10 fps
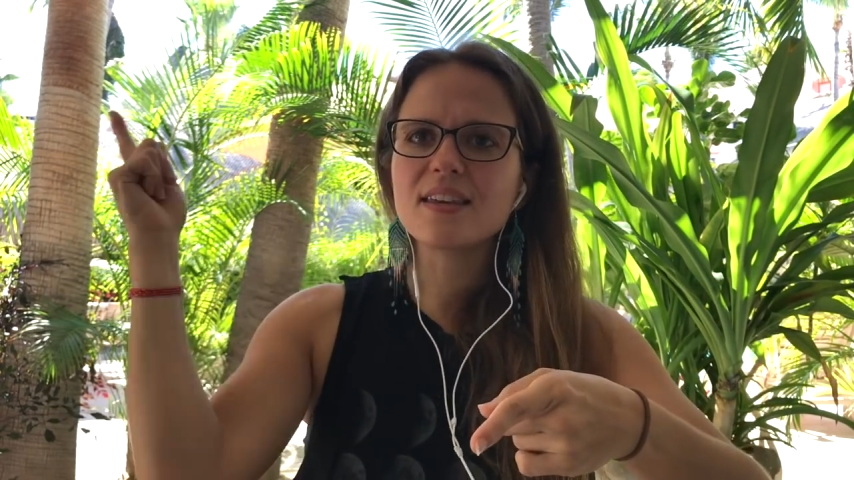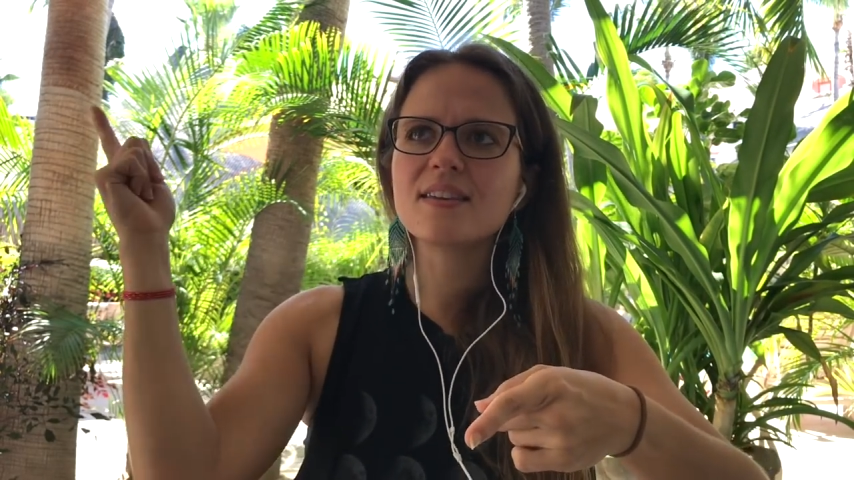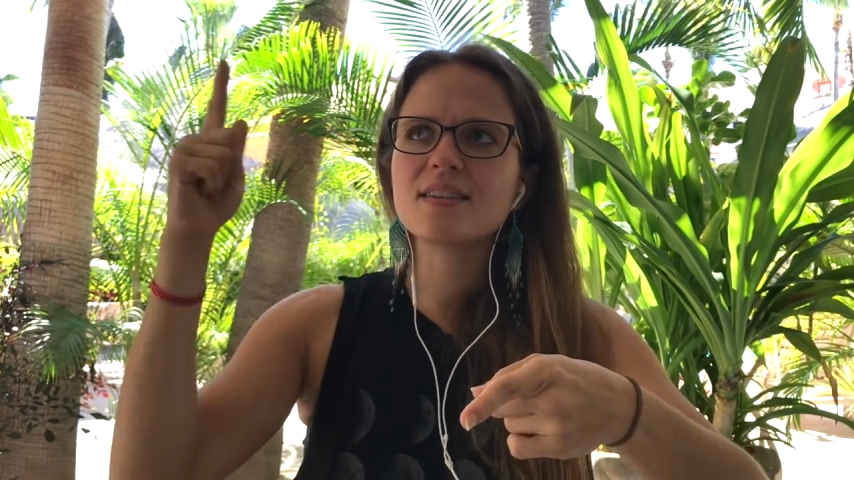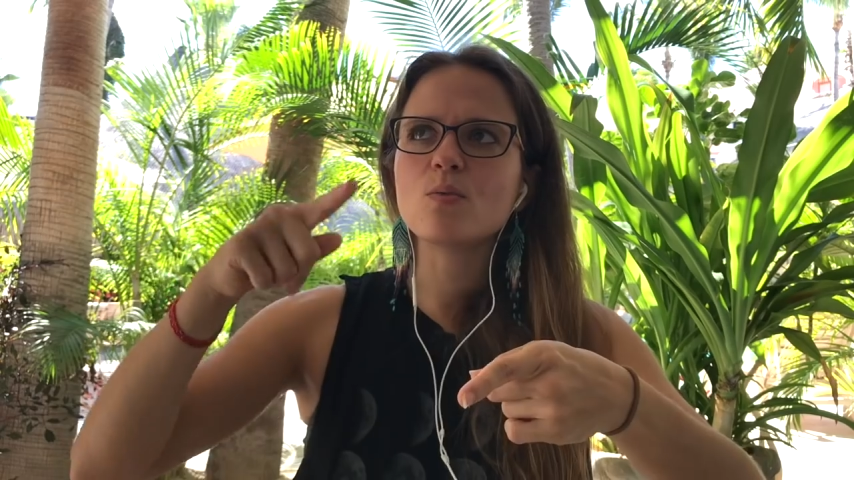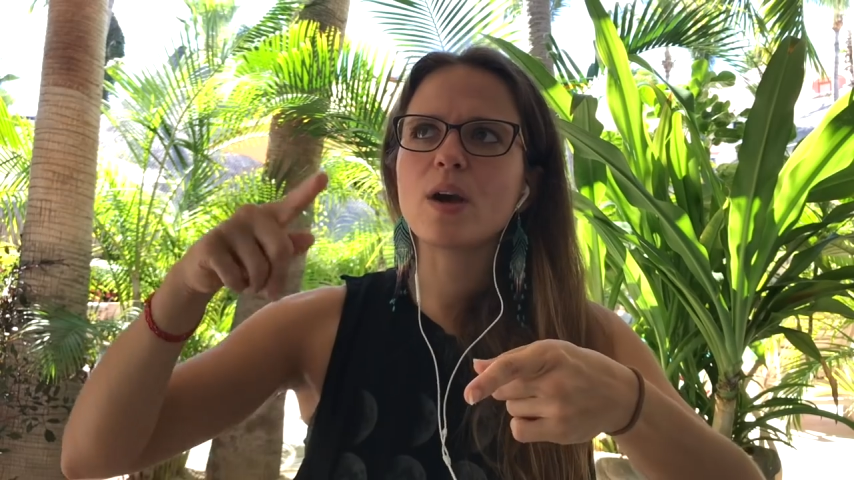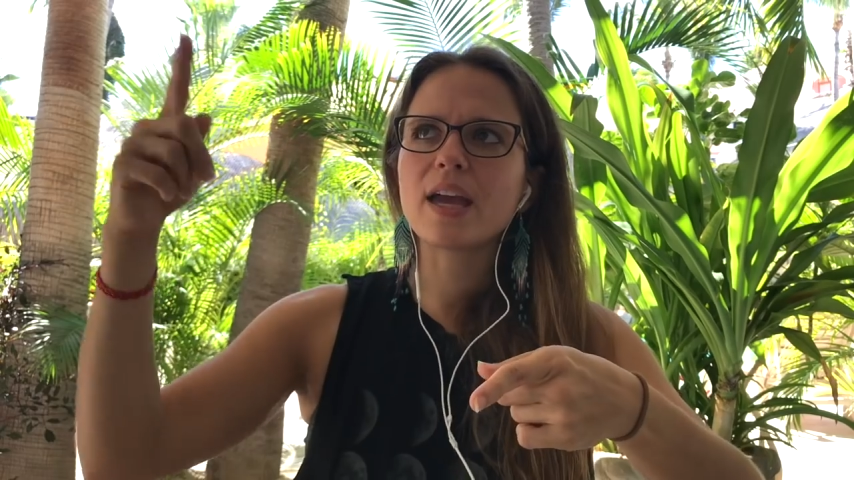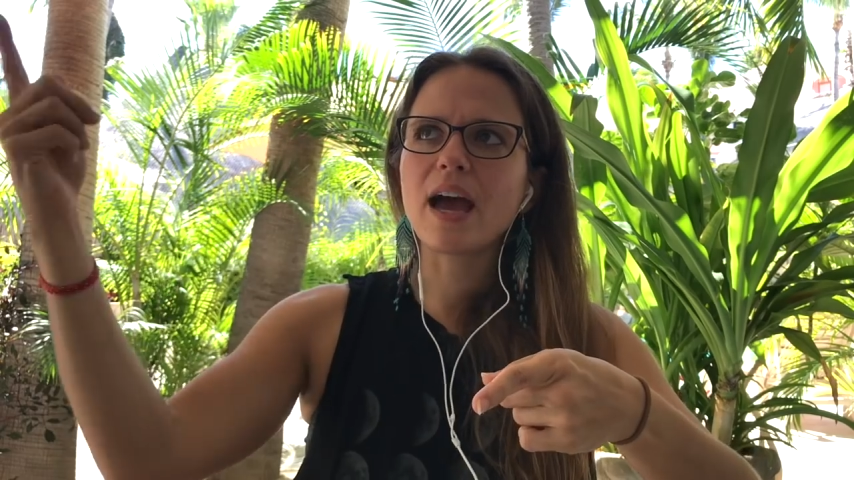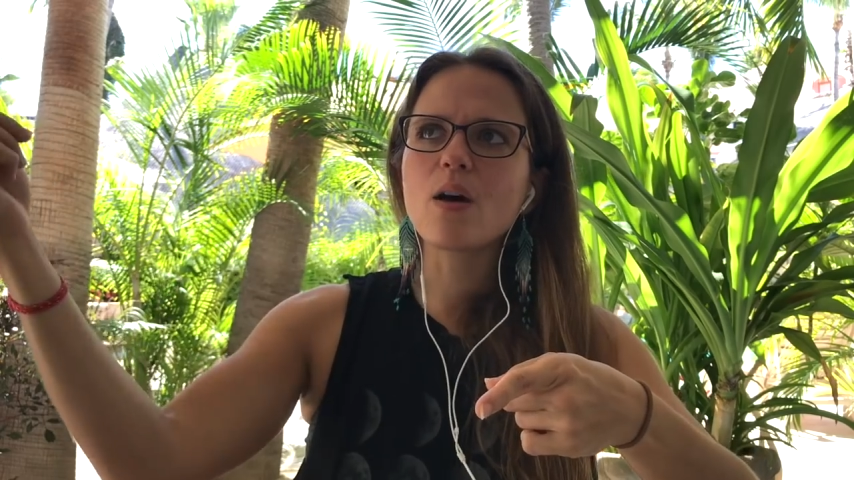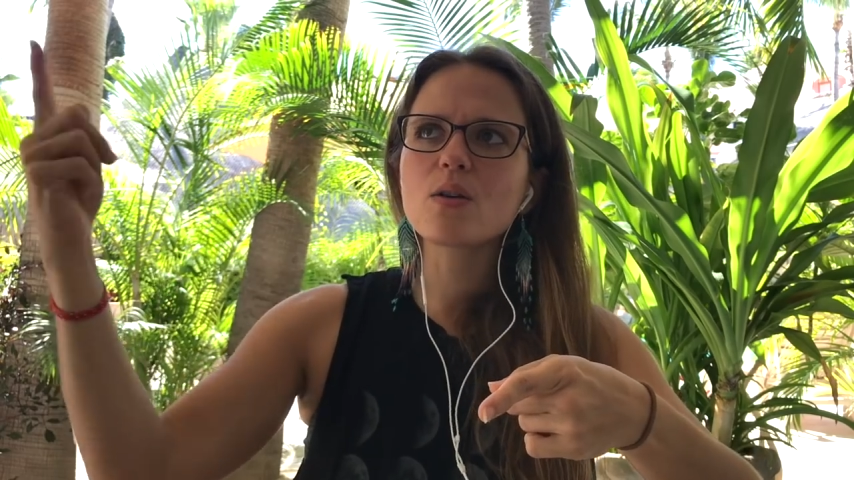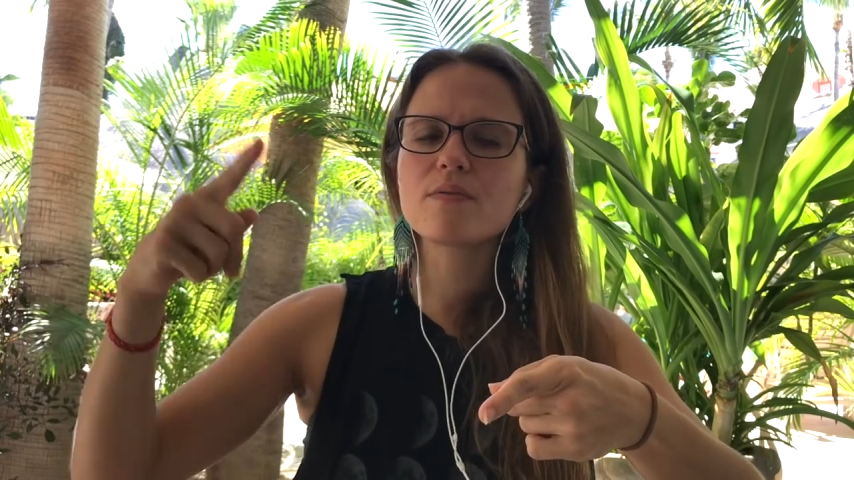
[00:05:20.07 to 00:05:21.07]
easy way
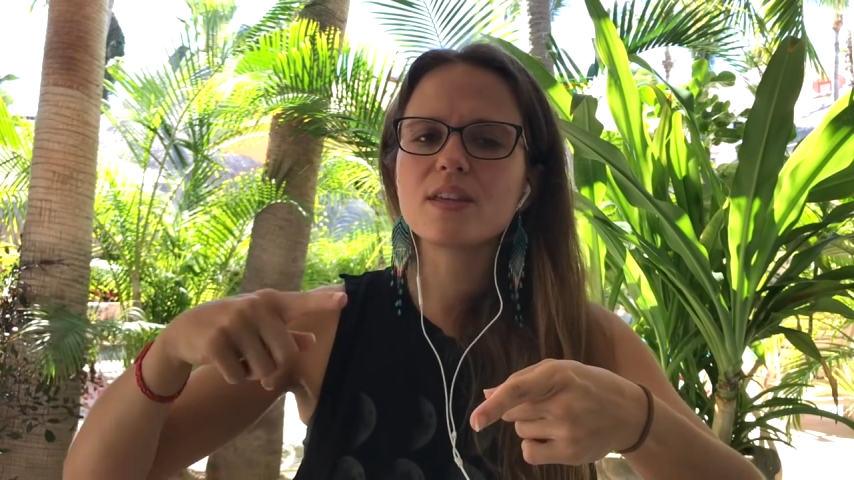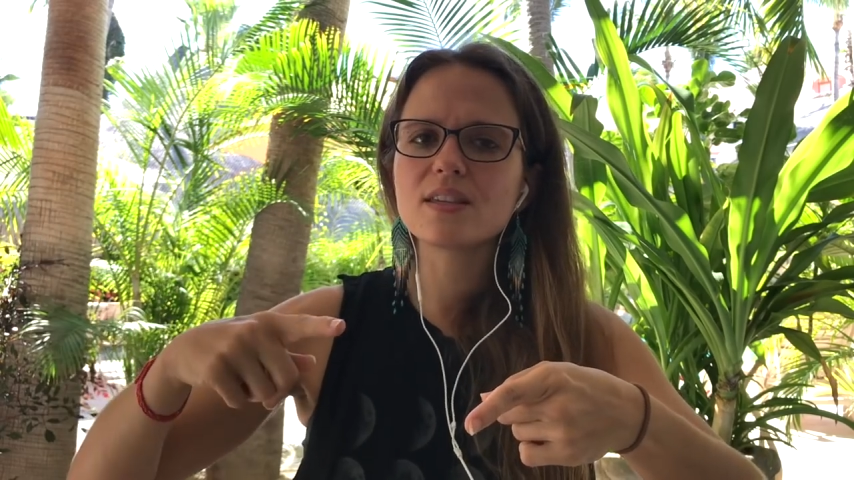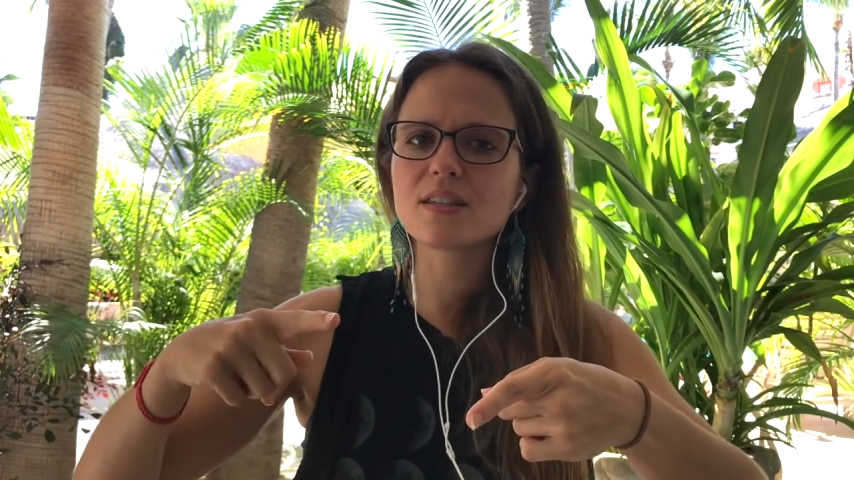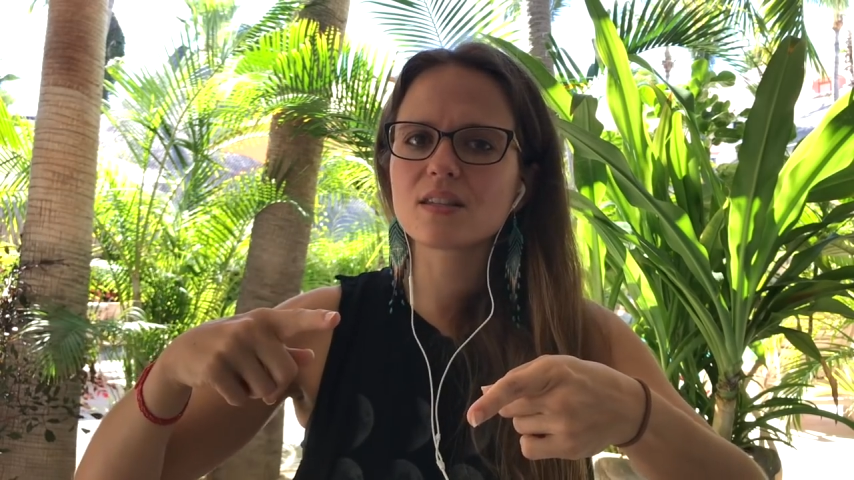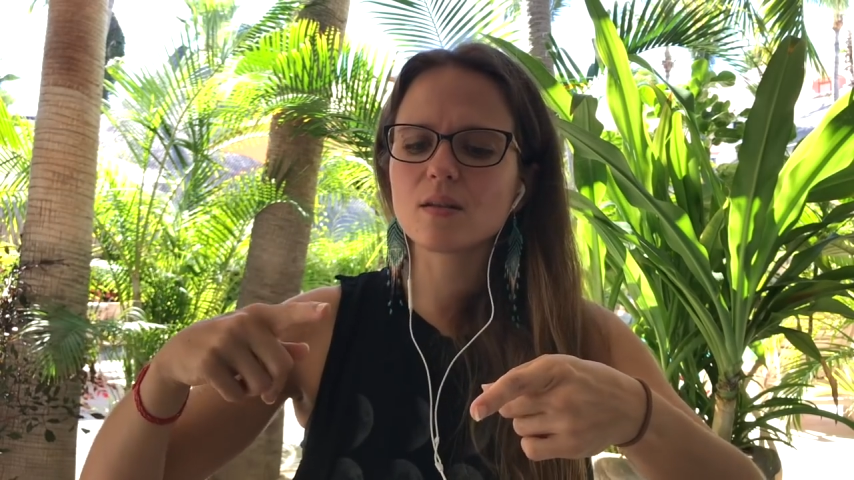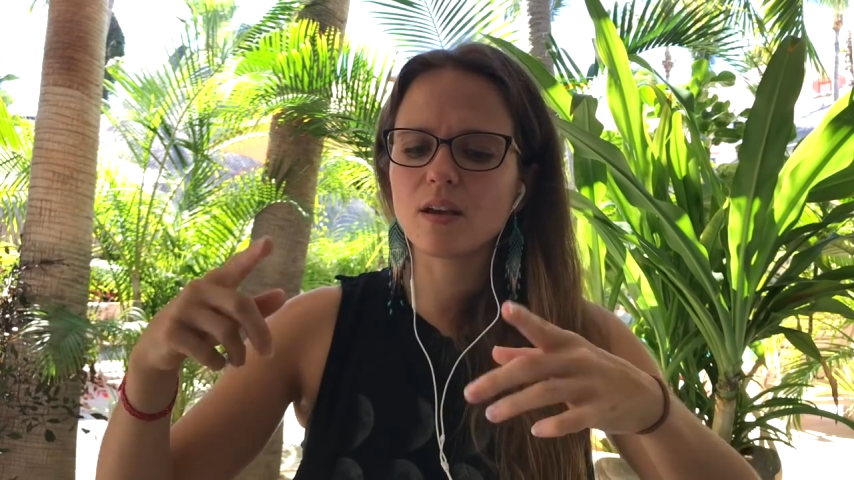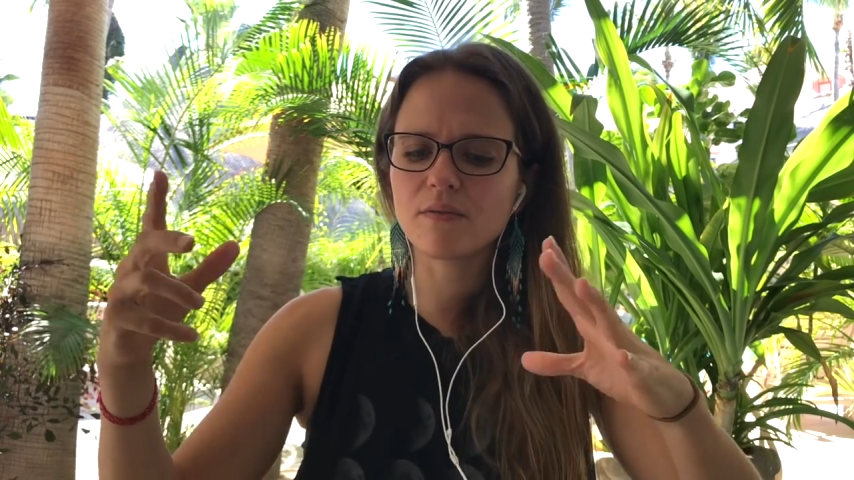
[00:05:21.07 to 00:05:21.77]
out of this